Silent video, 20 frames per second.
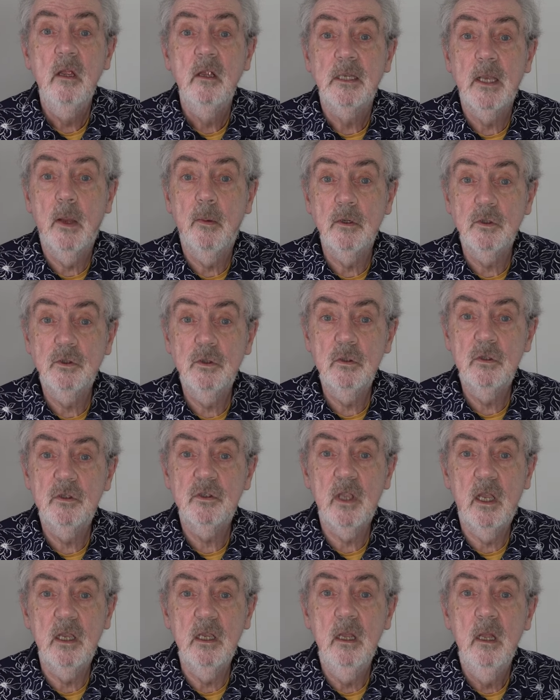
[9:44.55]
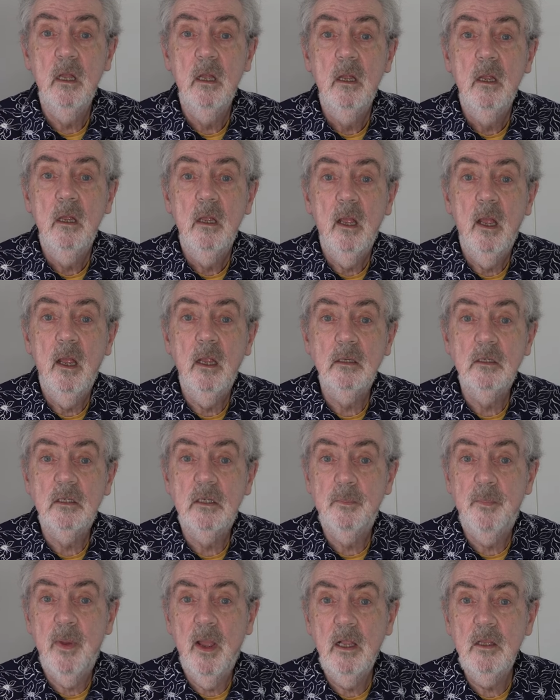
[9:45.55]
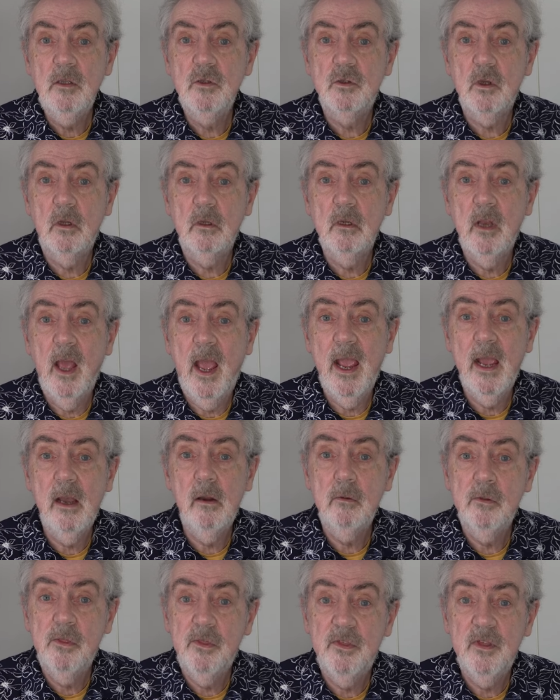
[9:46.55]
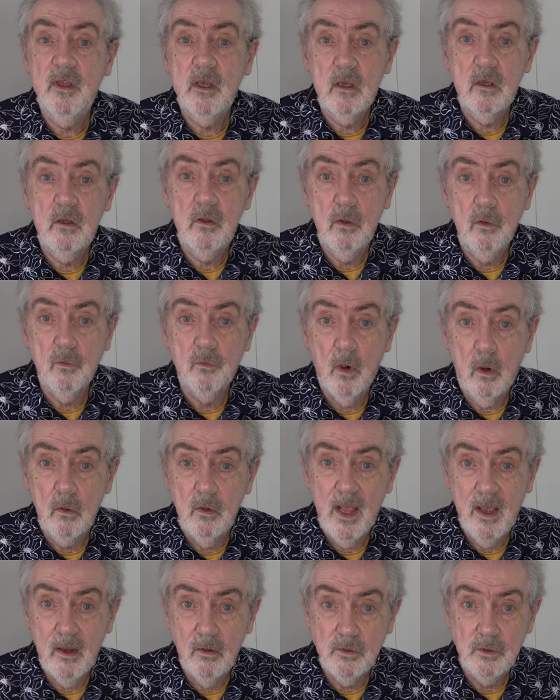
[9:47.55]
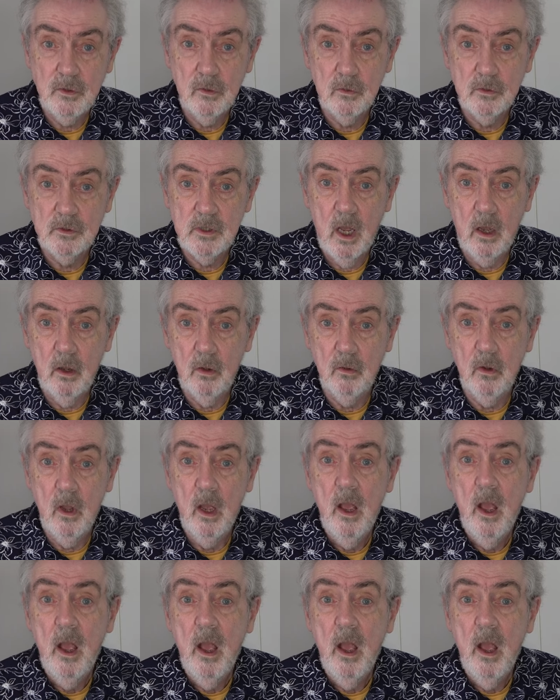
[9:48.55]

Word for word: Now I should say it depends on how thick you roll out your dough.